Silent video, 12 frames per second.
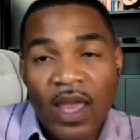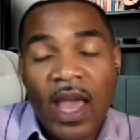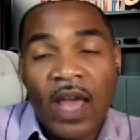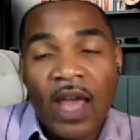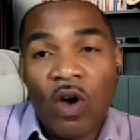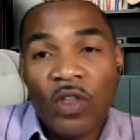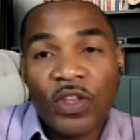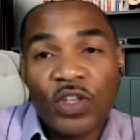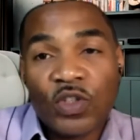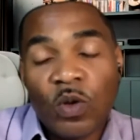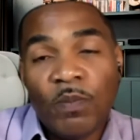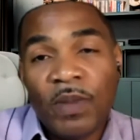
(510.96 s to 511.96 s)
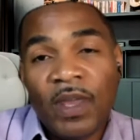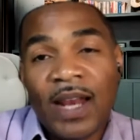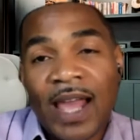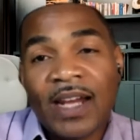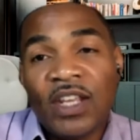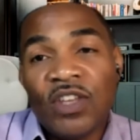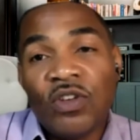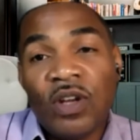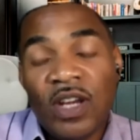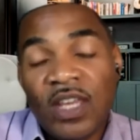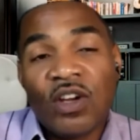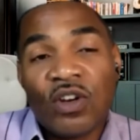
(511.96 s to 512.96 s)
and others would be likely
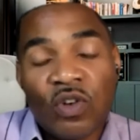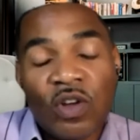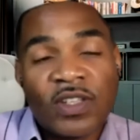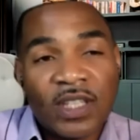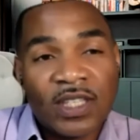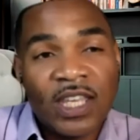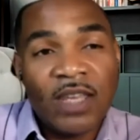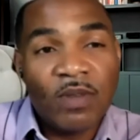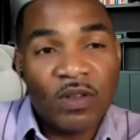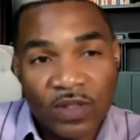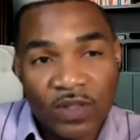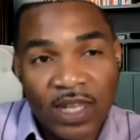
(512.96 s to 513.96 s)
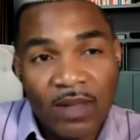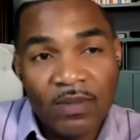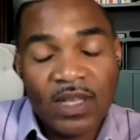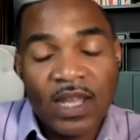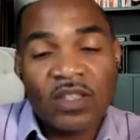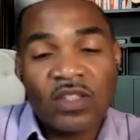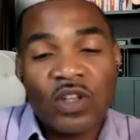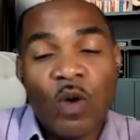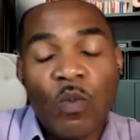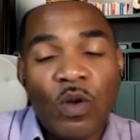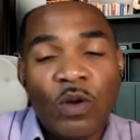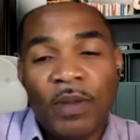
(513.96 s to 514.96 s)
unique across the team of teams, and
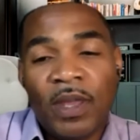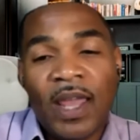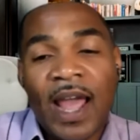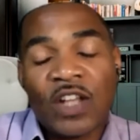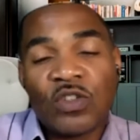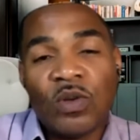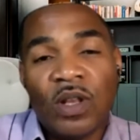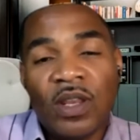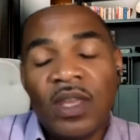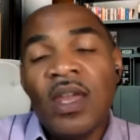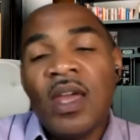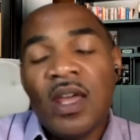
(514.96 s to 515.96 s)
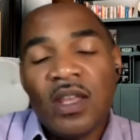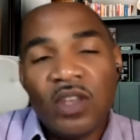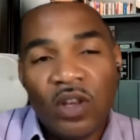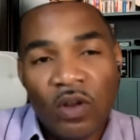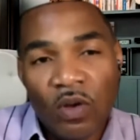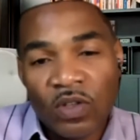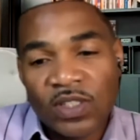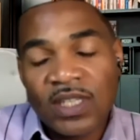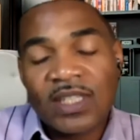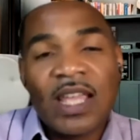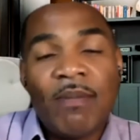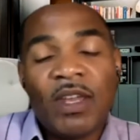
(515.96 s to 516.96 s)
some would be actually
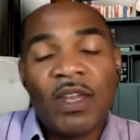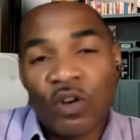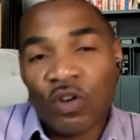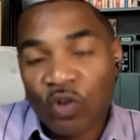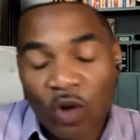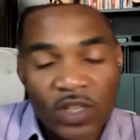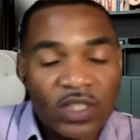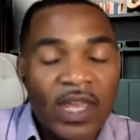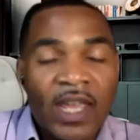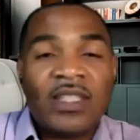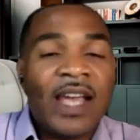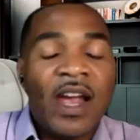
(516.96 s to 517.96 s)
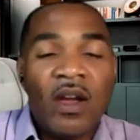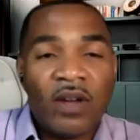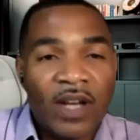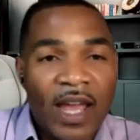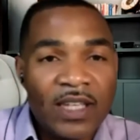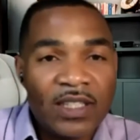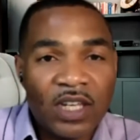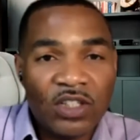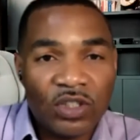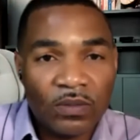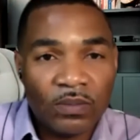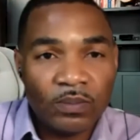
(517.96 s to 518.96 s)
systemic across the entire
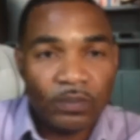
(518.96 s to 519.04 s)
organization.